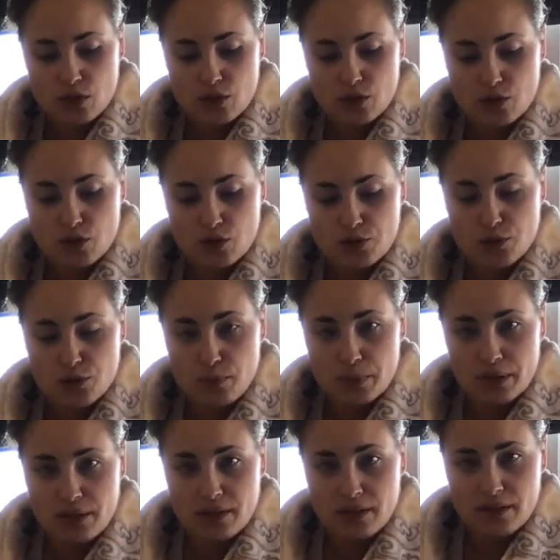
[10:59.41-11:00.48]

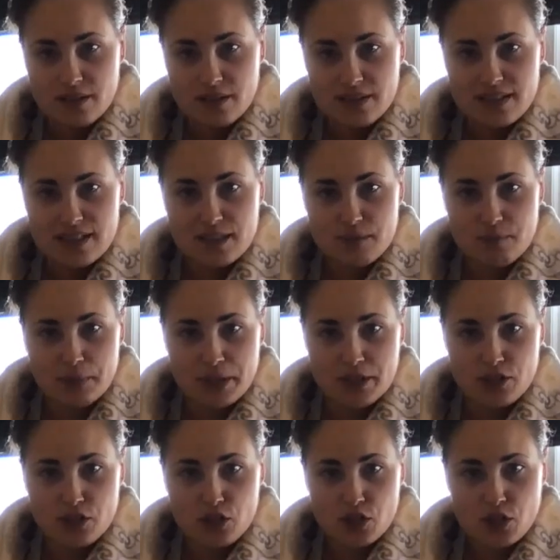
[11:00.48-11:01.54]
Stupid
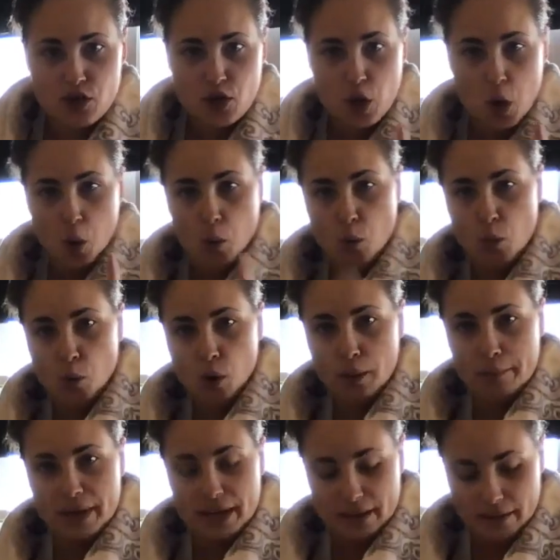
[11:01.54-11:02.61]
speech
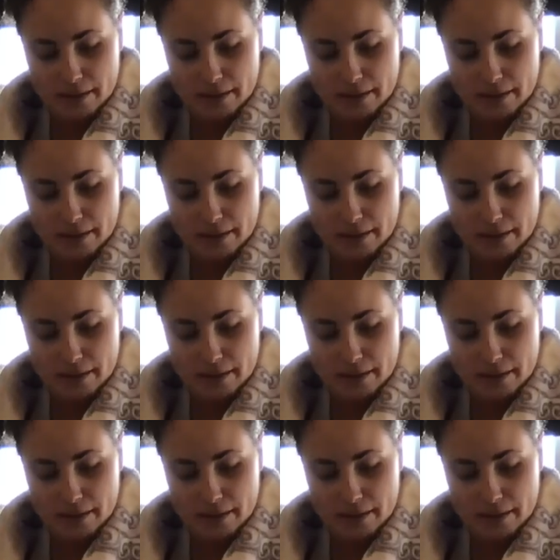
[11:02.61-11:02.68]
woman.